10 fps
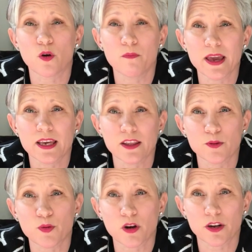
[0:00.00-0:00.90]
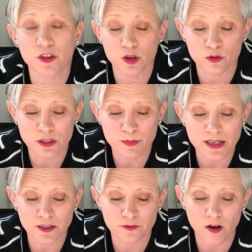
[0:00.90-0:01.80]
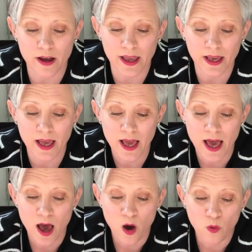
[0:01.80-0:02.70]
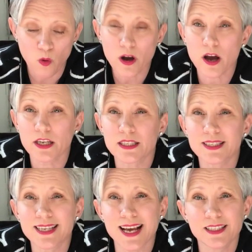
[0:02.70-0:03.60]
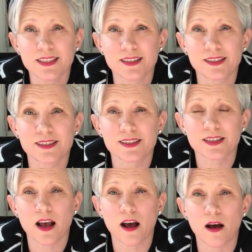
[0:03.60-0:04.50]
or making the product that you're specifying? What kind of standards,